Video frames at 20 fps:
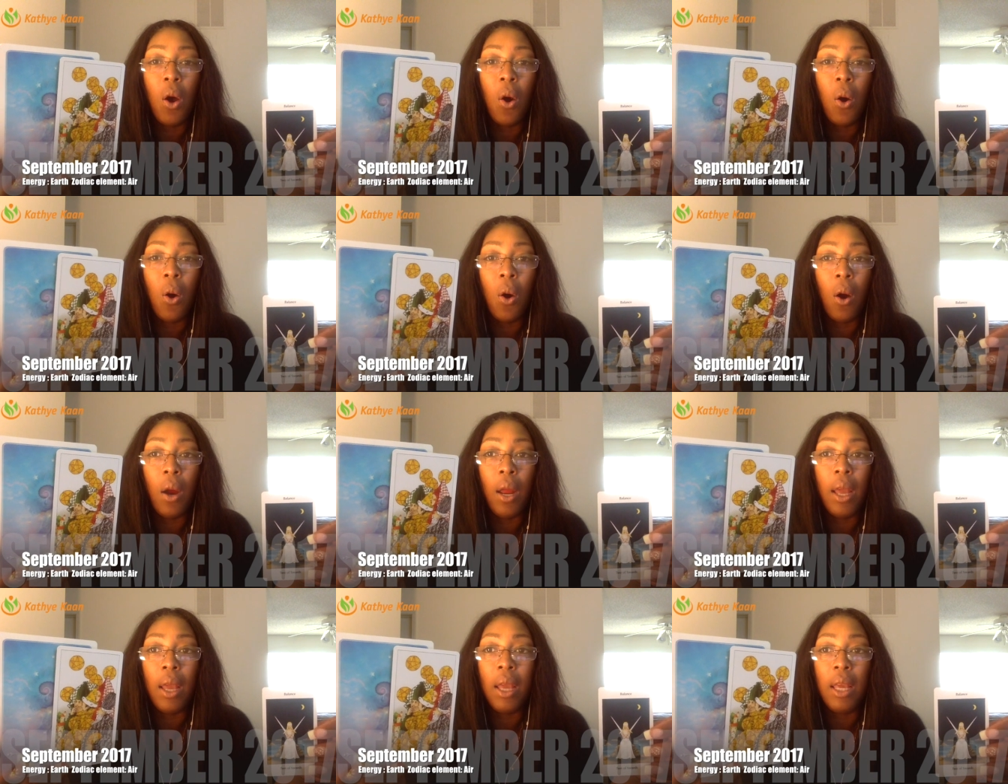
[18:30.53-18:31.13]

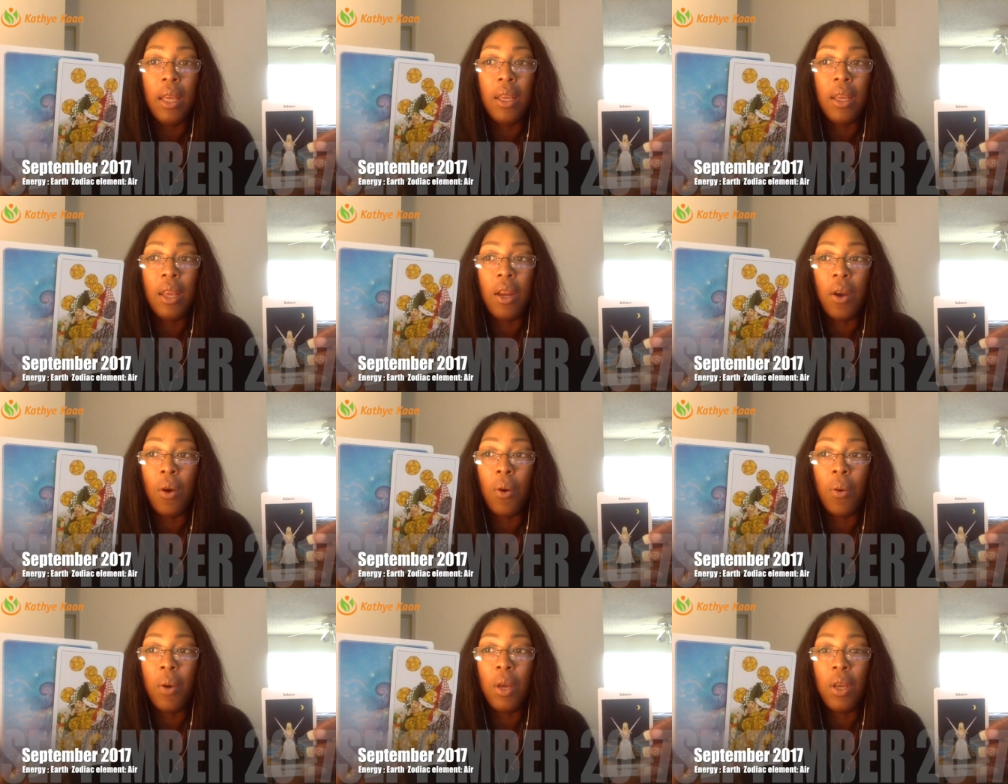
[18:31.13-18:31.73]
Or, you
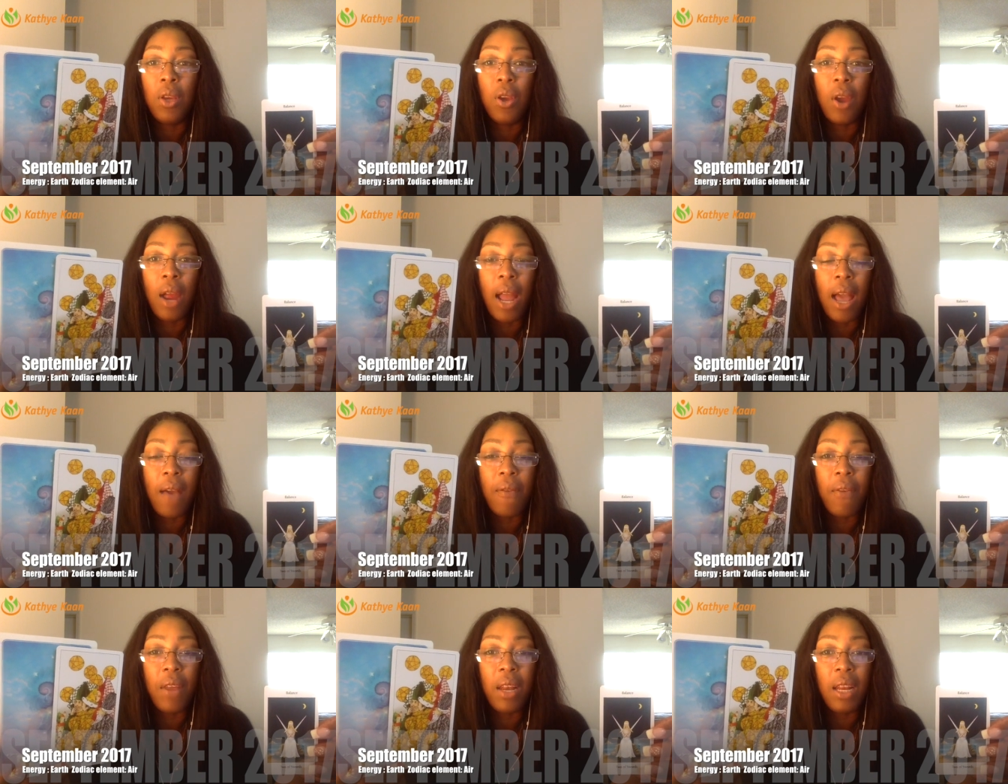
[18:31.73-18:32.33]
know, you're
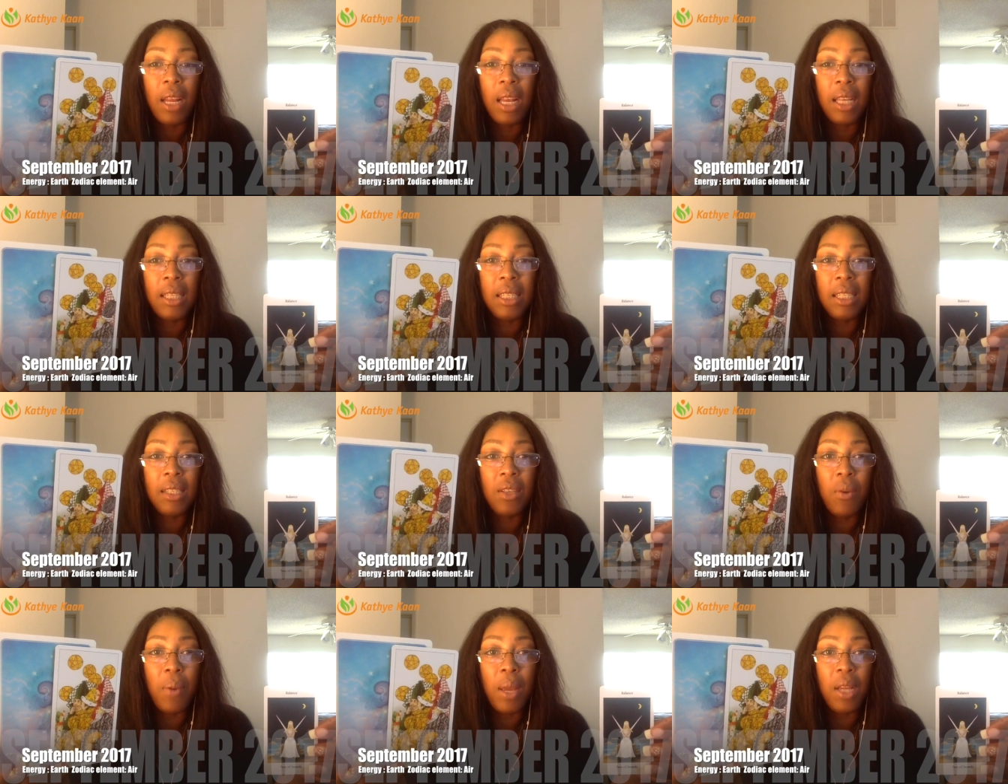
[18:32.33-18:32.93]
having a
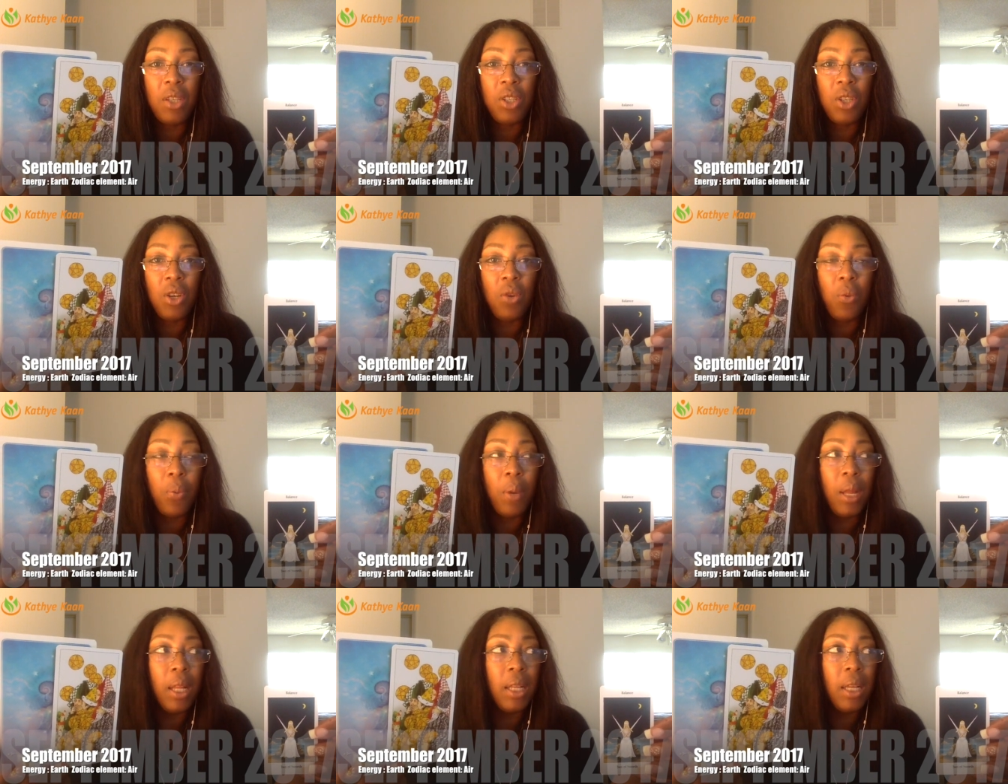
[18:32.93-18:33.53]

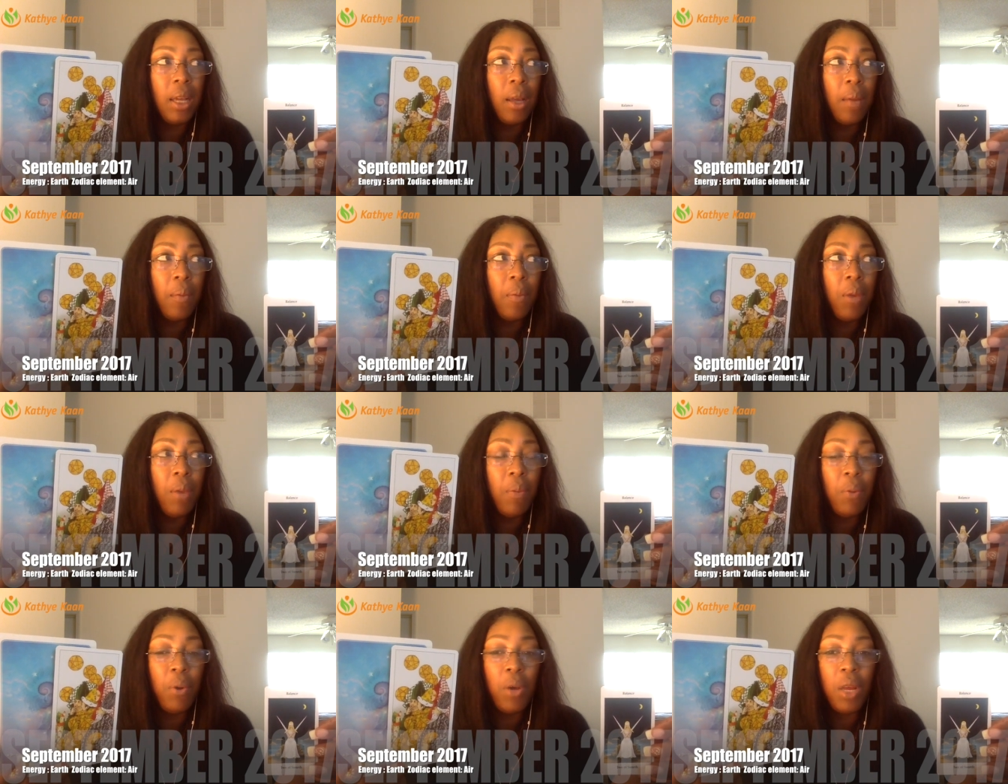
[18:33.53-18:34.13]
situation with
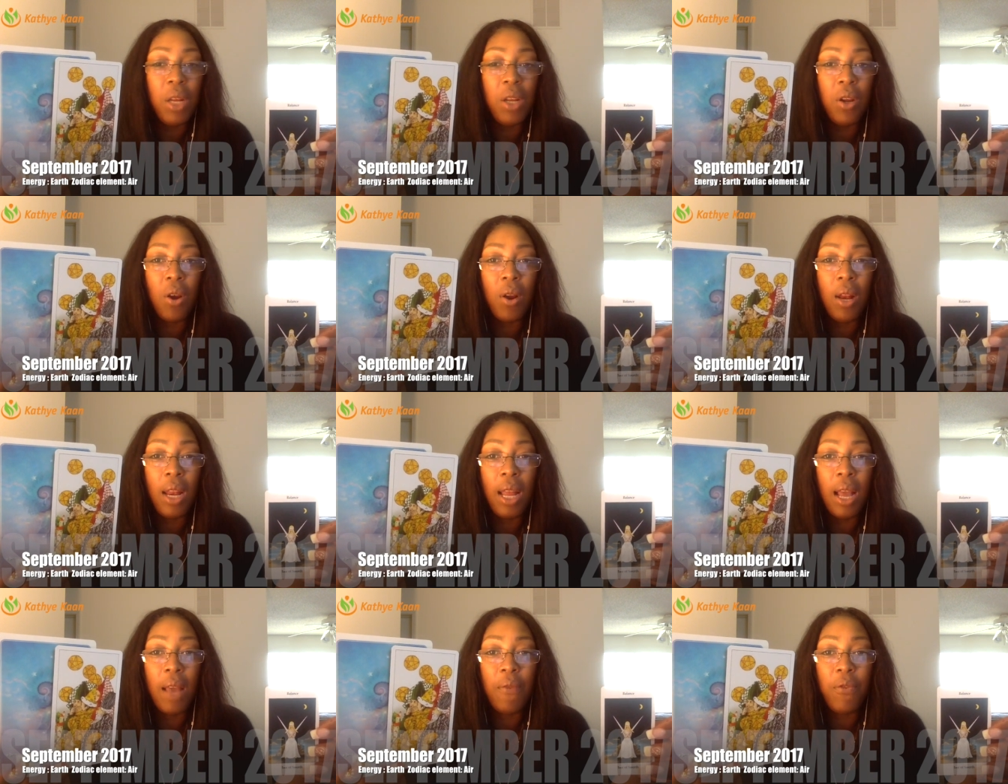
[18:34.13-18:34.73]
people in
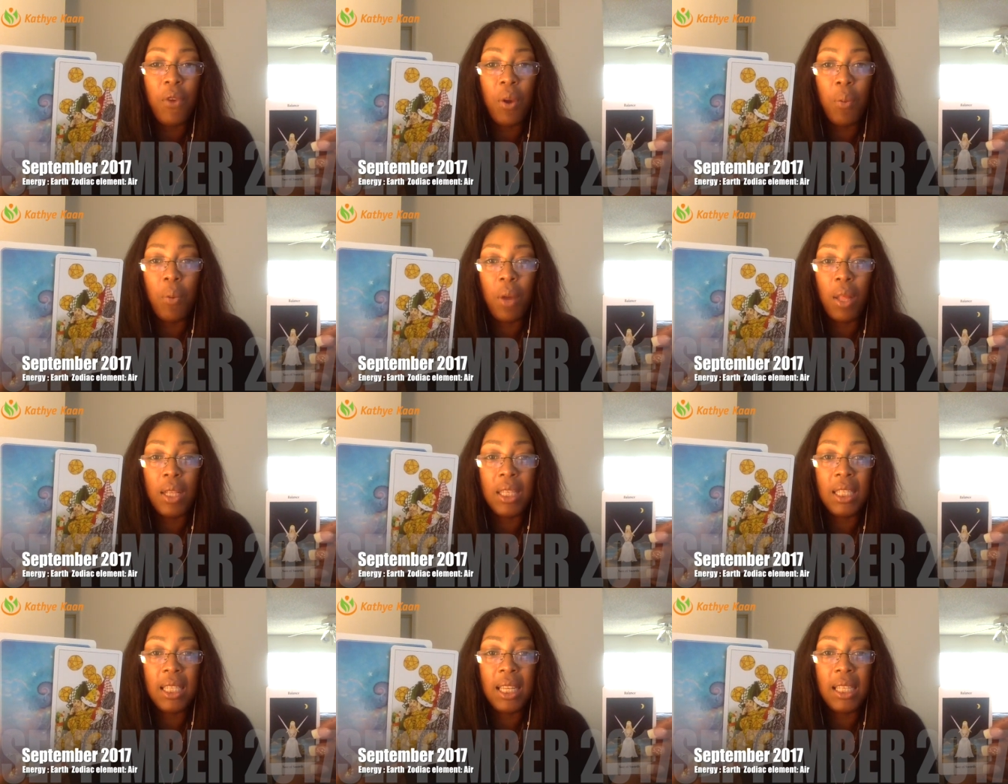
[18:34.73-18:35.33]
your life, your
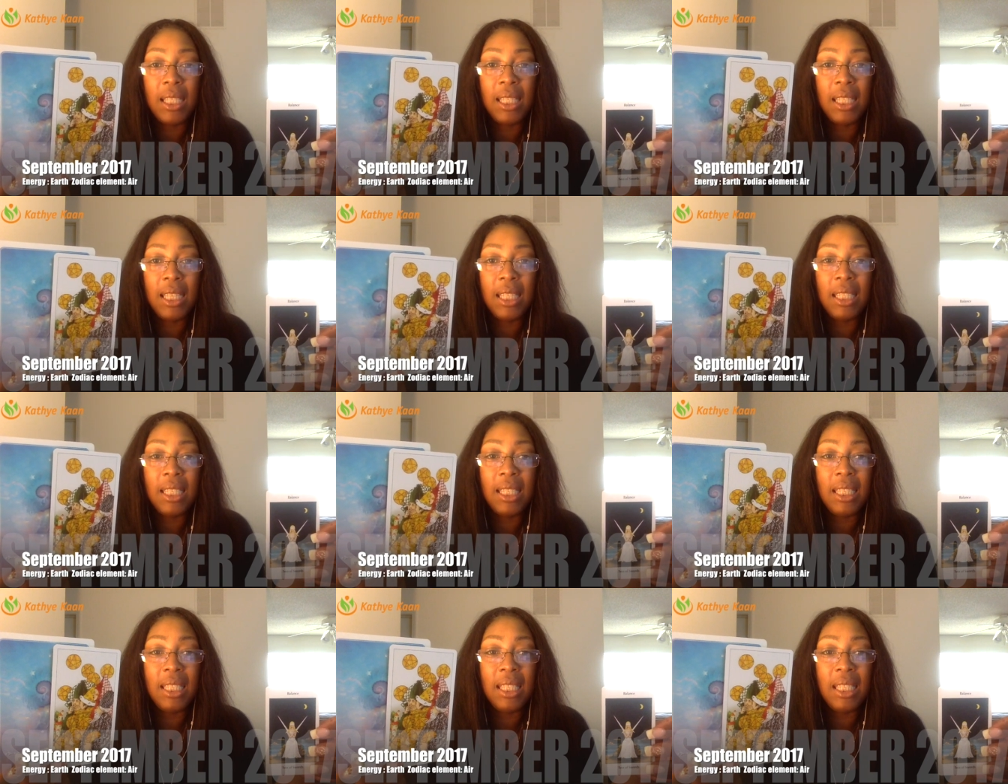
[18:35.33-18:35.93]
brothers and
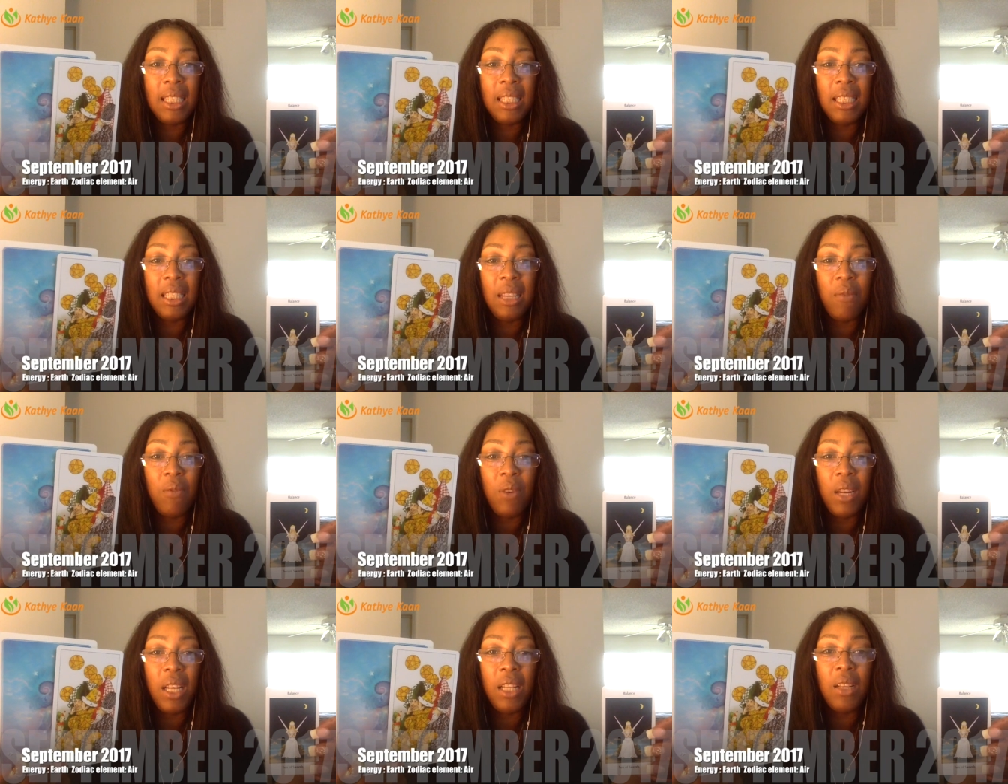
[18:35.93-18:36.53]
sisters and
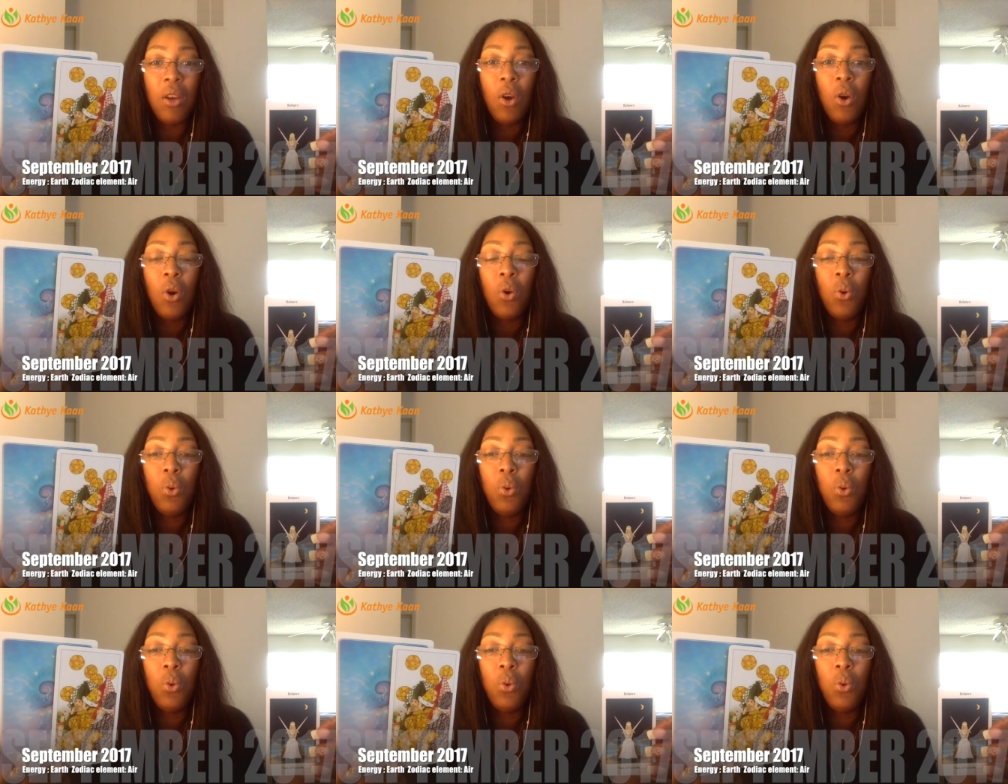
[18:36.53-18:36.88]
siblings,